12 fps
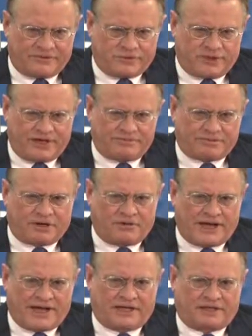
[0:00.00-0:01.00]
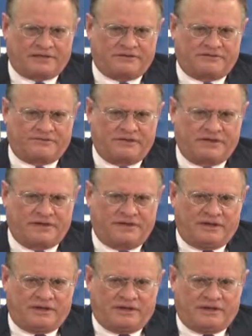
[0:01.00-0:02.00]
quite proactive
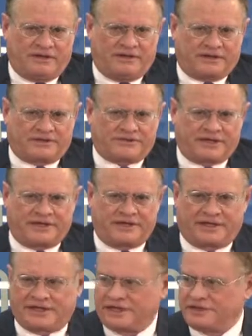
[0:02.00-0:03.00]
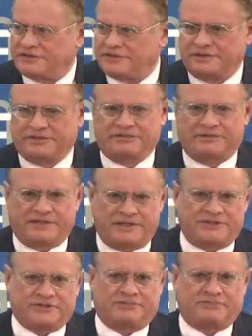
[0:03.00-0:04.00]
in extending aid to
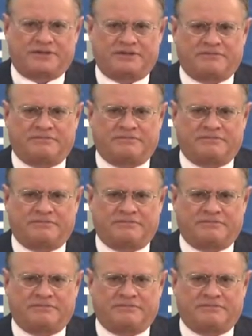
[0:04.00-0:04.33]
Egypt,